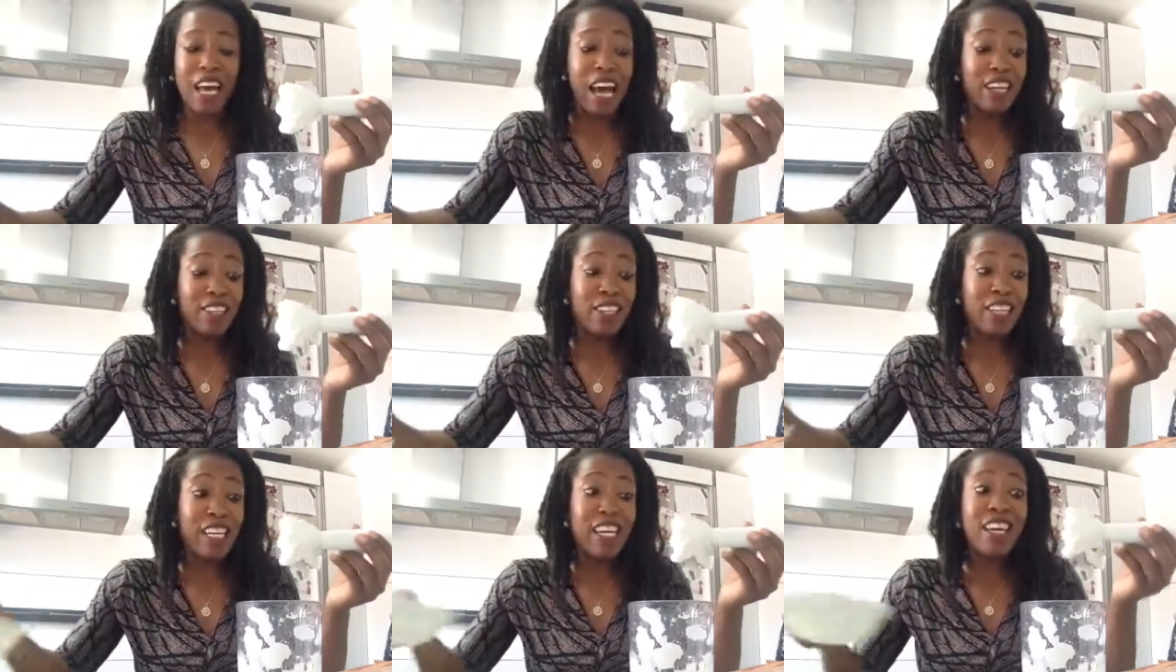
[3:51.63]

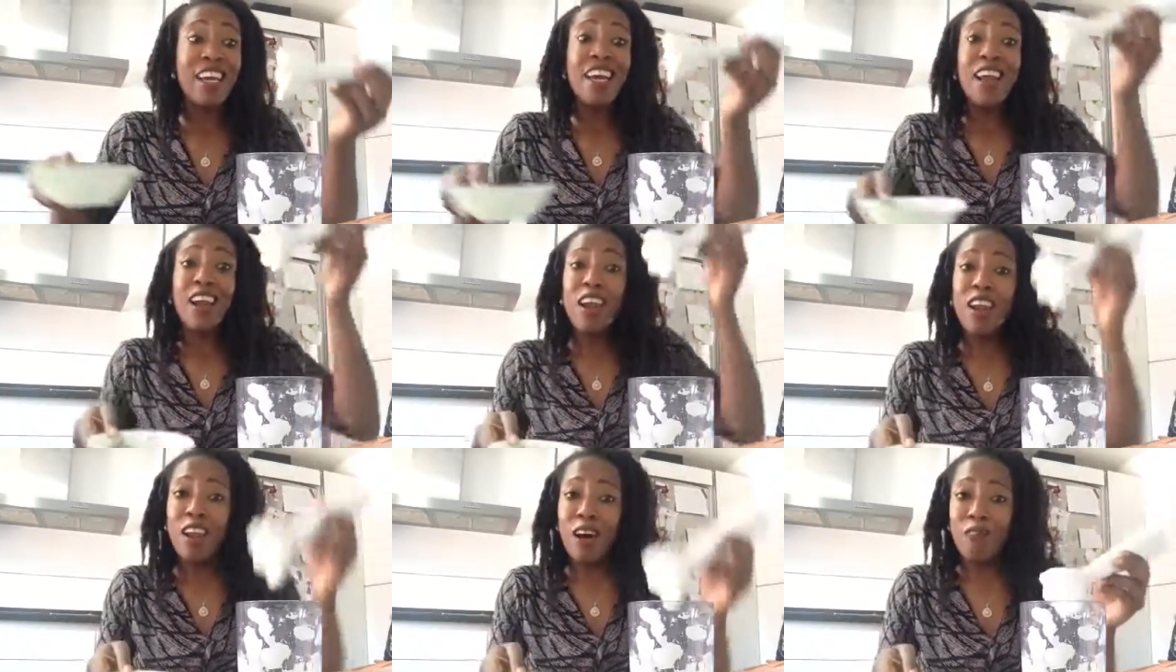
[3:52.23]
actually
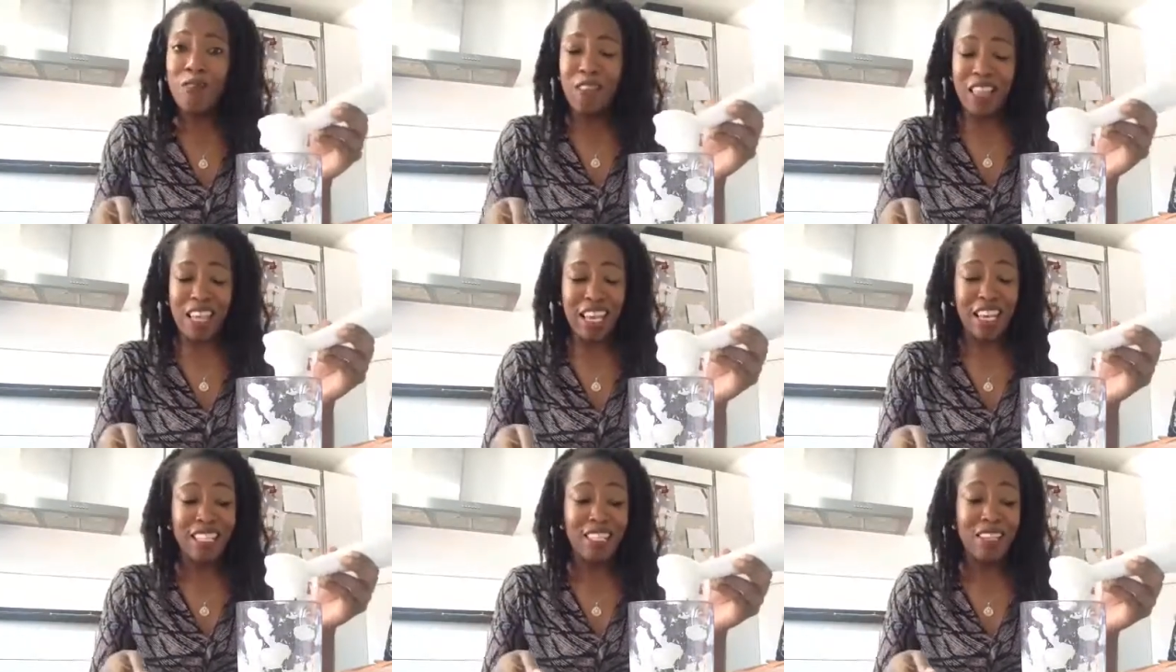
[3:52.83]
loved
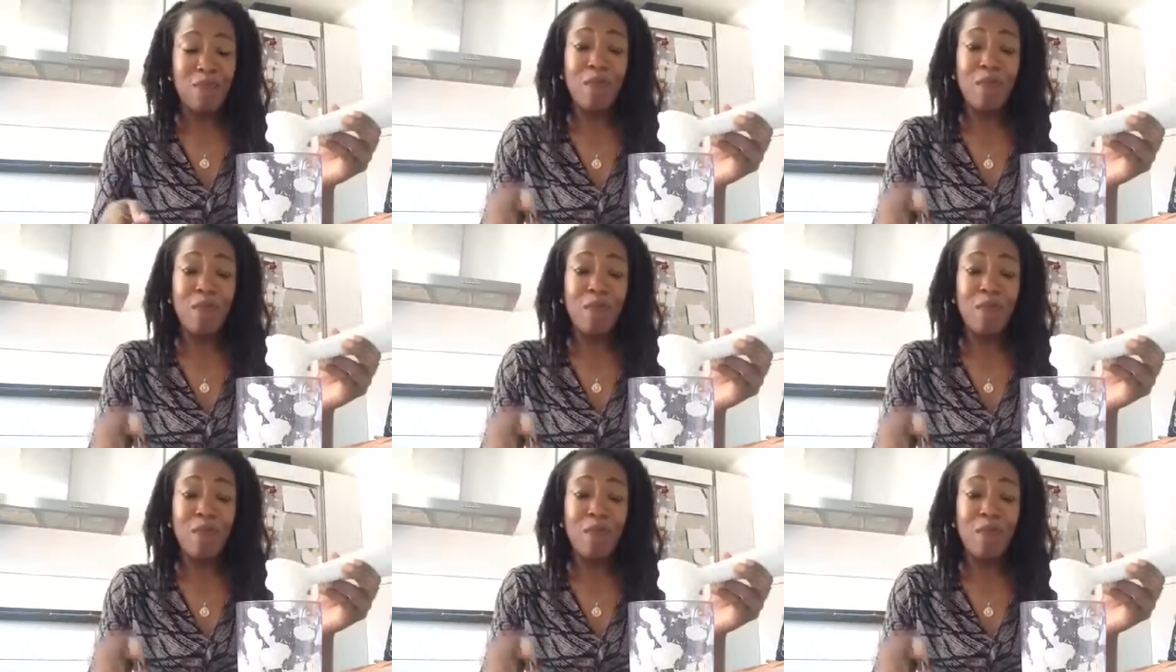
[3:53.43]
this,